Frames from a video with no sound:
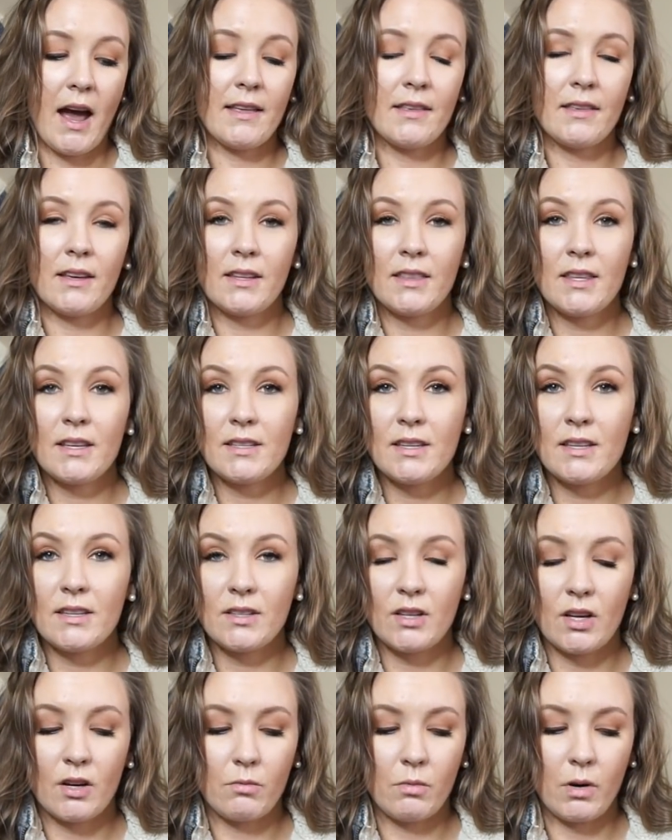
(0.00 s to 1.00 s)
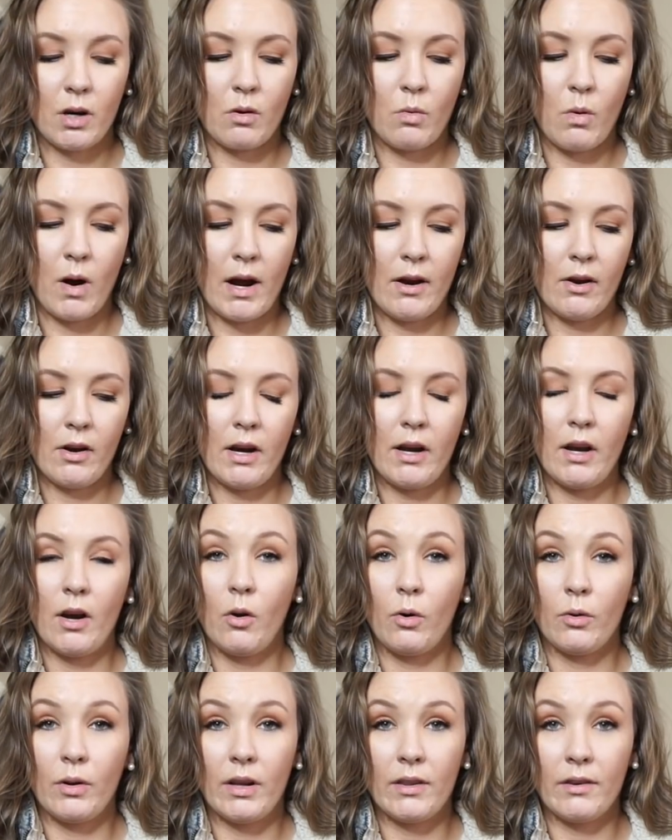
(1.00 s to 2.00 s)
I think this is going to require a
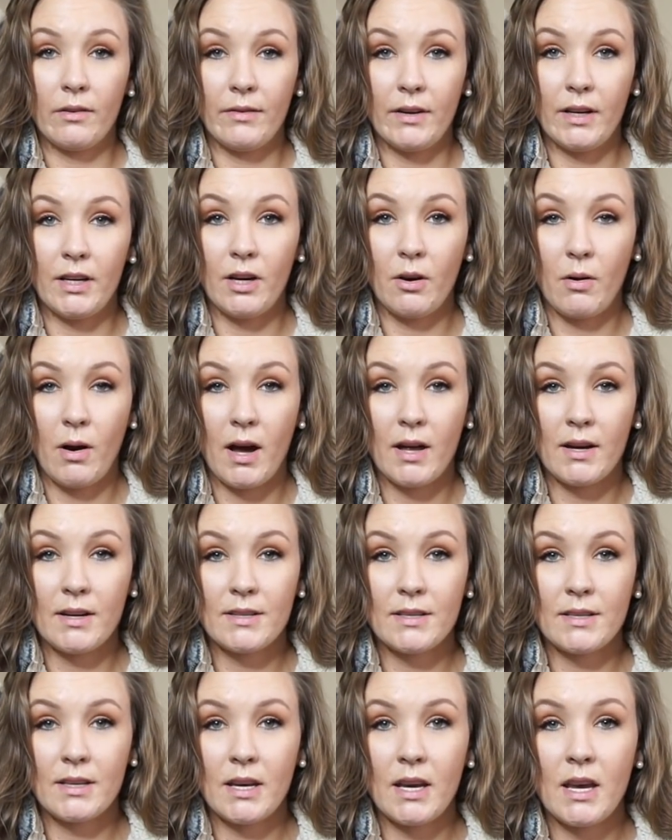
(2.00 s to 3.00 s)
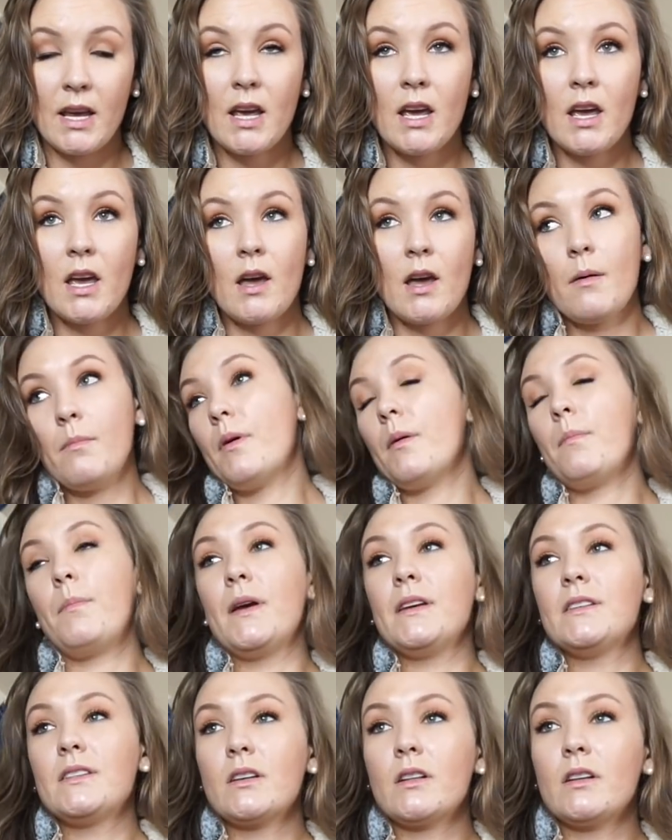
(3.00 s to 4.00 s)
whole nother video, honestly, but
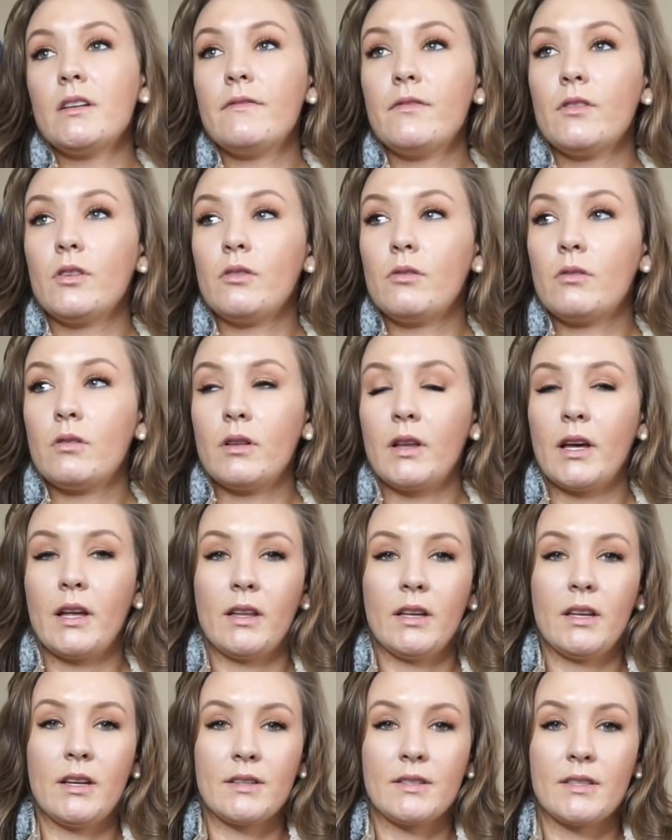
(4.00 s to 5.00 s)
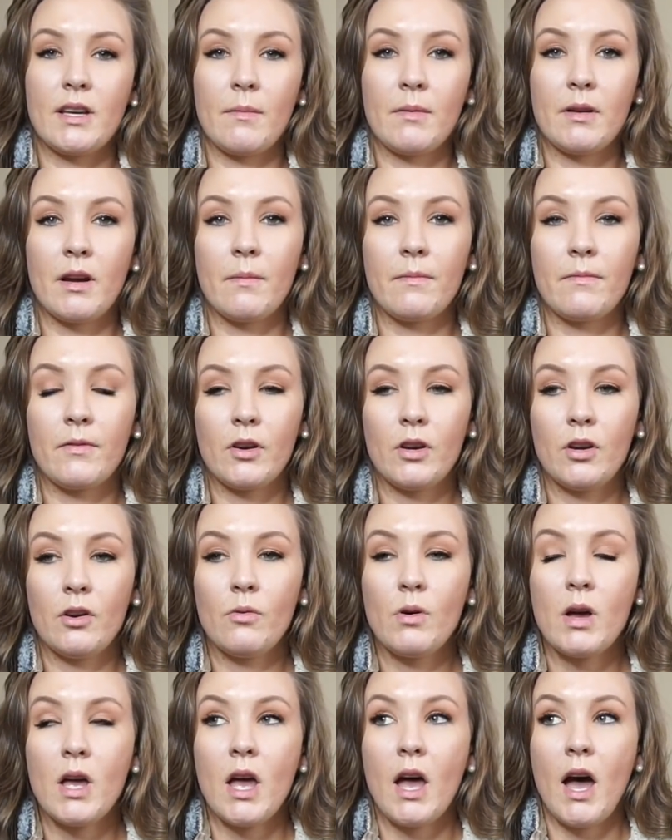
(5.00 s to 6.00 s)
basically for ukulele, to sum it up for
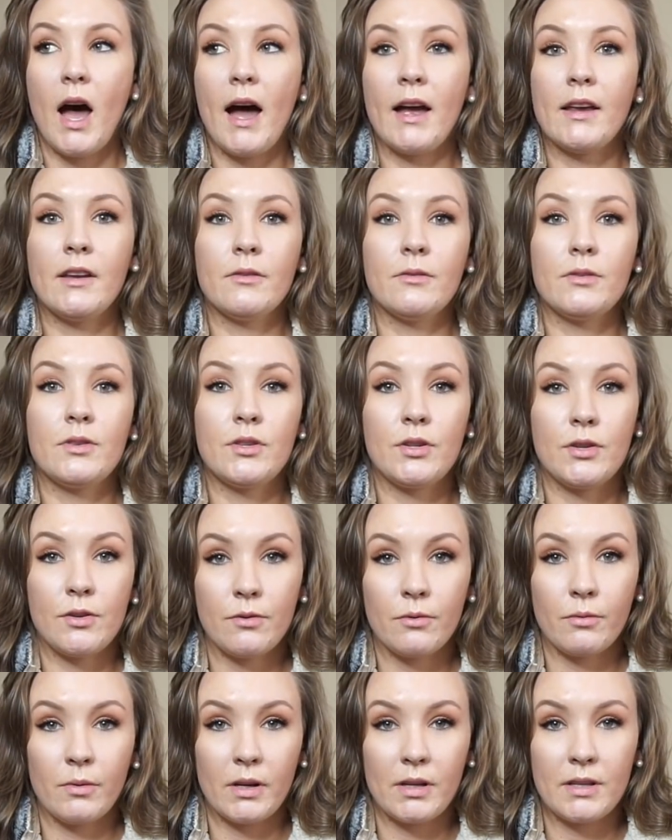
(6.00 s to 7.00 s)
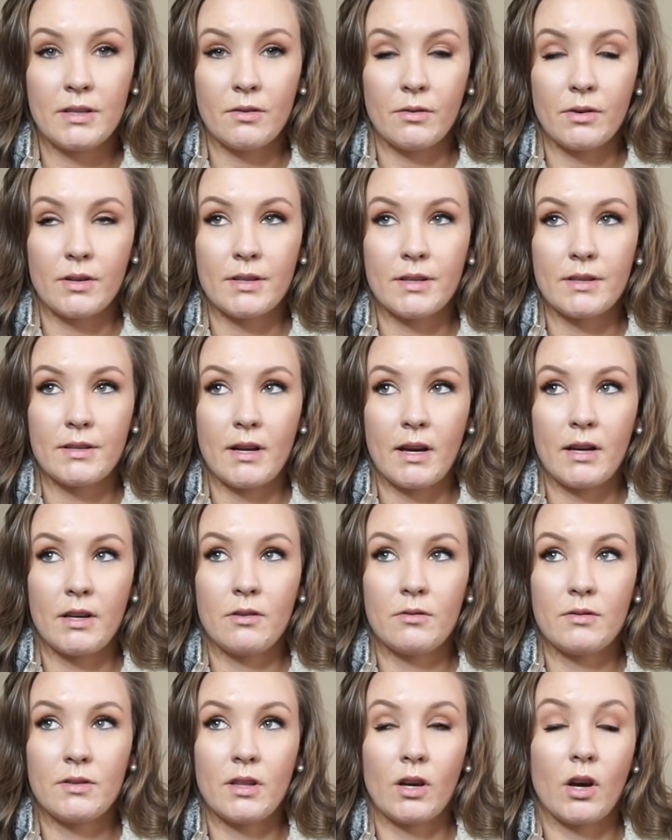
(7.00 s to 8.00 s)
you, I use 2 resources. I
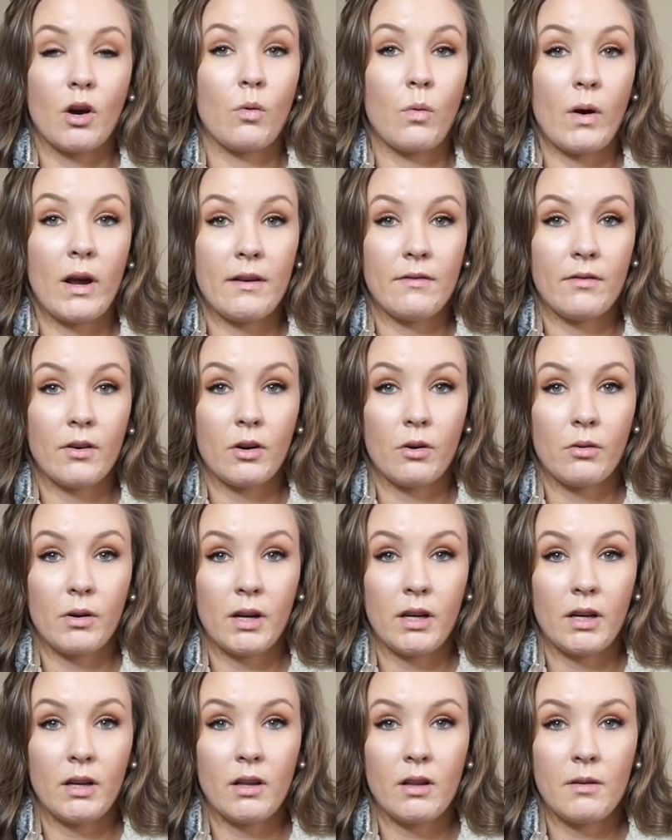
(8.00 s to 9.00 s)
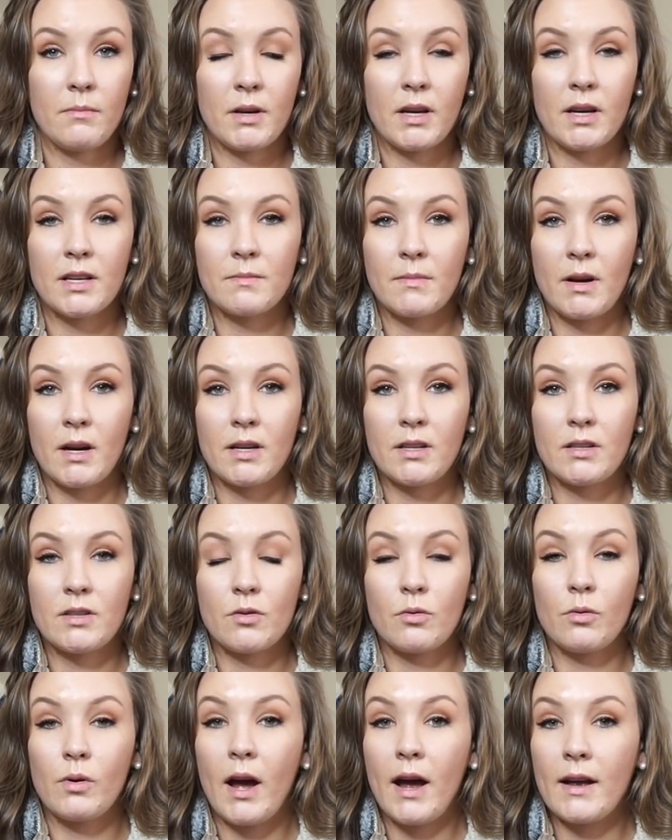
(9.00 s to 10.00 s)
use the Quaver curriculum because my
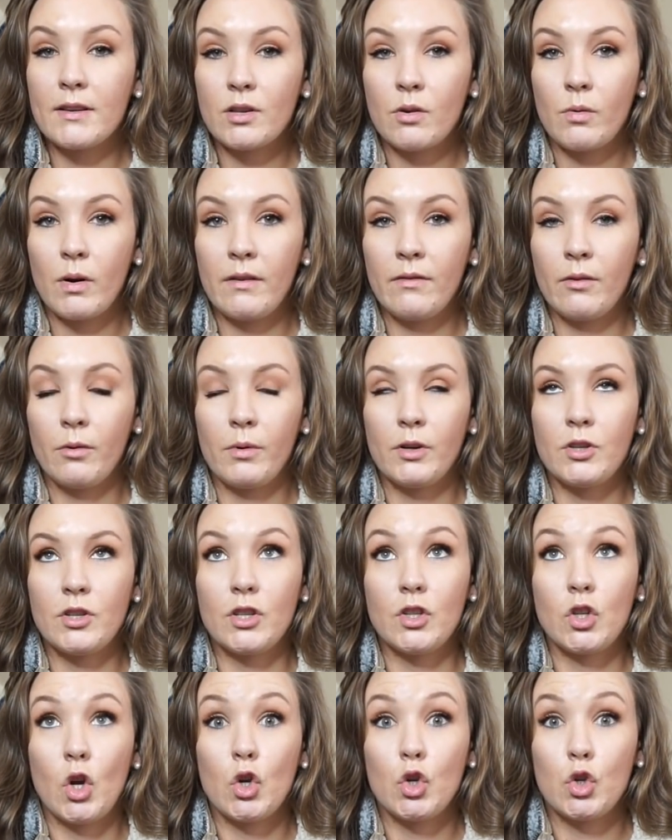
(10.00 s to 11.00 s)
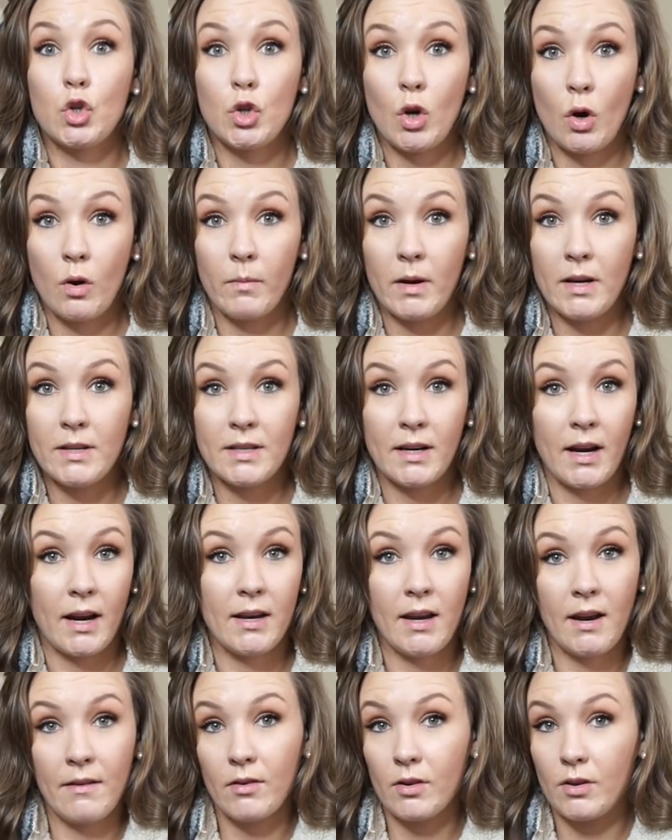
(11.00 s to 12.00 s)
school has Quaver, which is so amazing. I
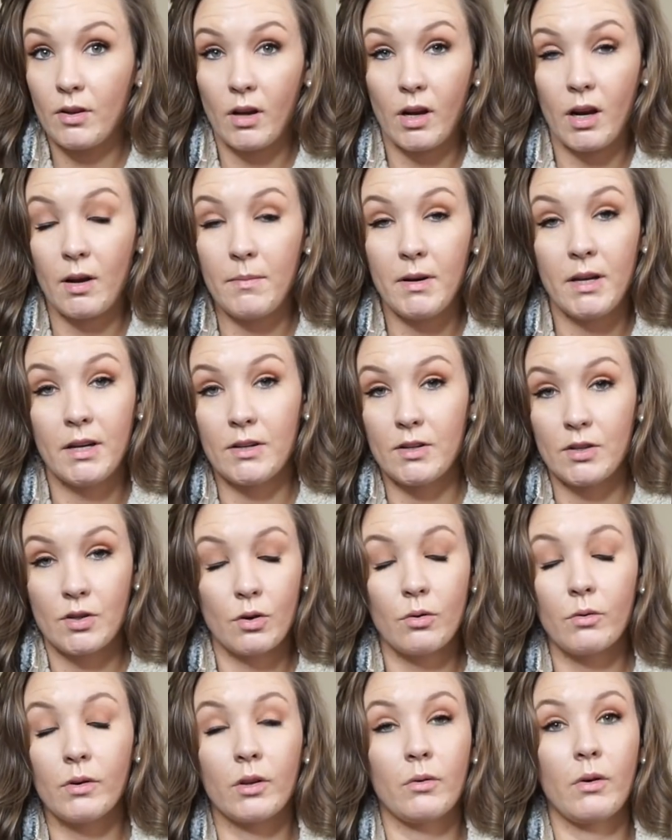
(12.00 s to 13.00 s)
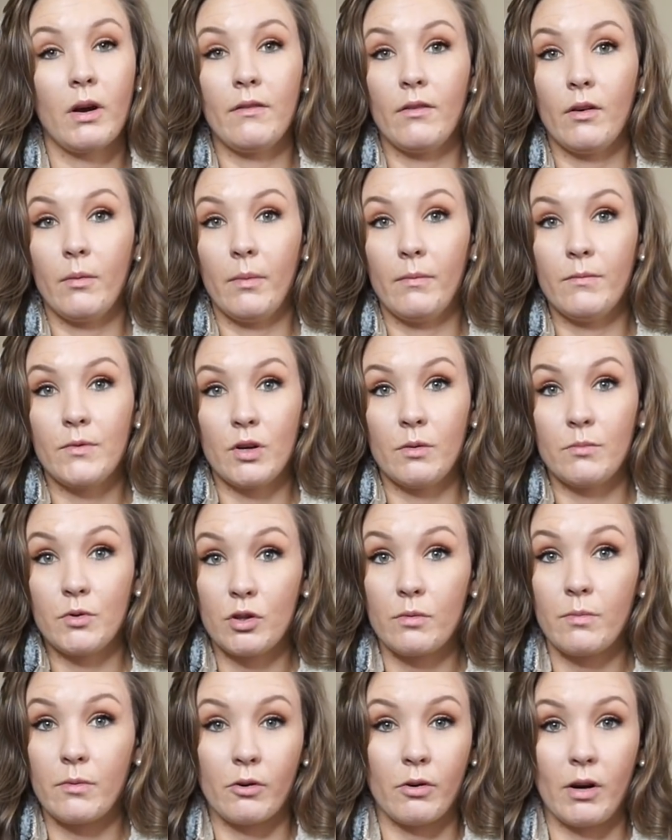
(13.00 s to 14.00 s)
never thought I'd be in a school with Quaver, so I'm
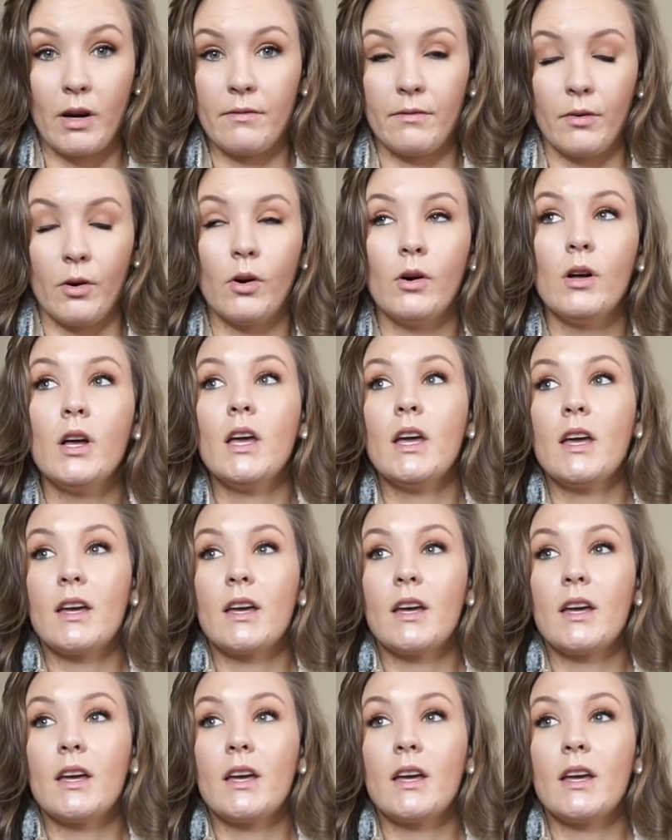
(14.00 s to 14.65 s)
super grateful